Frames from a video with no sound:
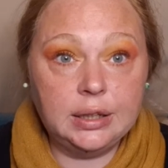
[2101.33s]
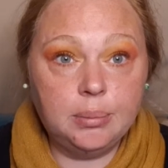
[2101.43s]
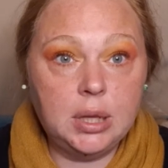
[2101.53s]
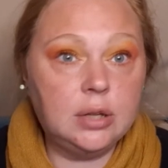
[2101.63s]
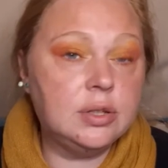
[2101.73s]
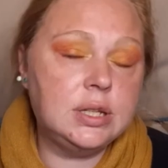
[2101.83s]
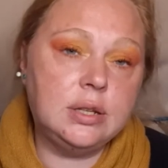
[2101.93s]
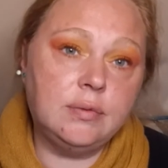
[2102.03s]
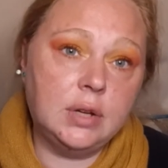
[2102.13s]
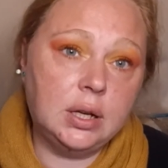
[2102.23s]
a mick because he
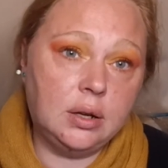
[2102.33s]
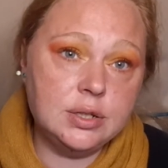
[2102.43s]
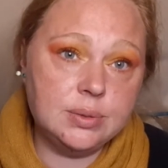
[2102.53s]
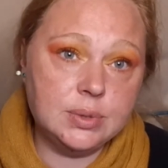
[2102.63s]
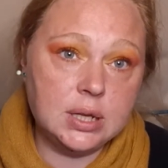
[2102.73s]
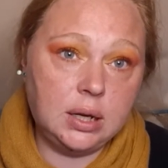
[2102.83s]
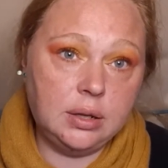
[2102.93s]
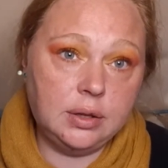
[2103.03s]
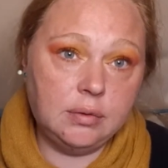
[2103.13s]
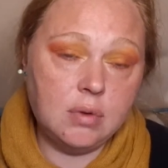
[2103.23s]
didn't realise there was
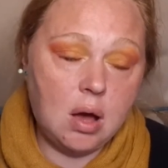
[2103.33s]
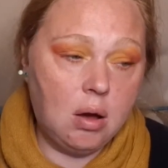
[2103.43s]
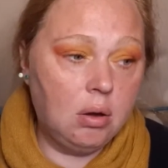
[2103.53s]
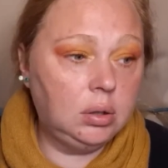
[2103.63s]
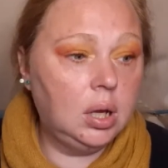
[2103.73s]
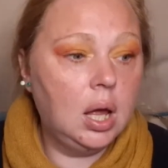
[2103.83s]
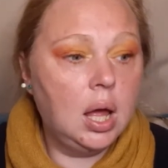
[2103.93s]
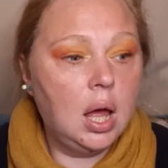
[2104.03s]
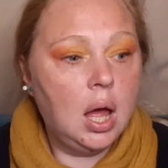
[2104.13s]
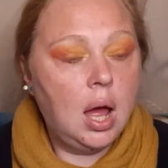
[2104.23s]
anything wrong.
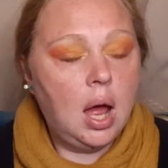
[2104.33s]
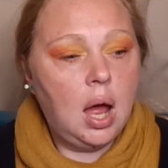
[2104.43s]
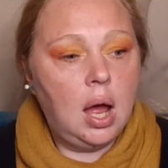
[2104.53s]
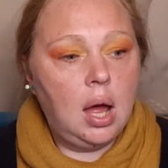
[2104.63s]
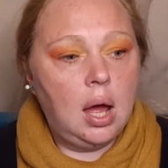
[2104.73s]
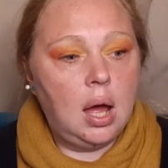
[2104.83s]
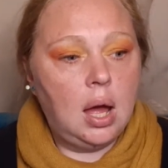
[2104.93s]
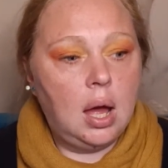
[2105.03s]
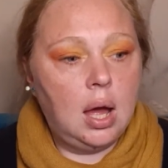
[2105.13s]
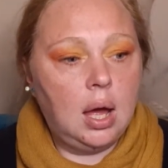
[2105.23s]

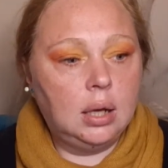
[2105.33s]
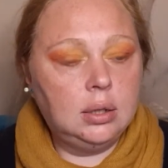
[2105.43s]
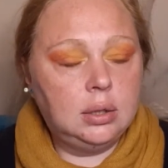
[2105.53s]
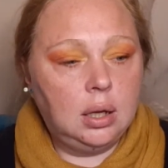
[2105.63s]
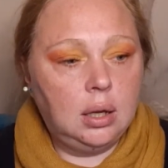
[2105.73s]
And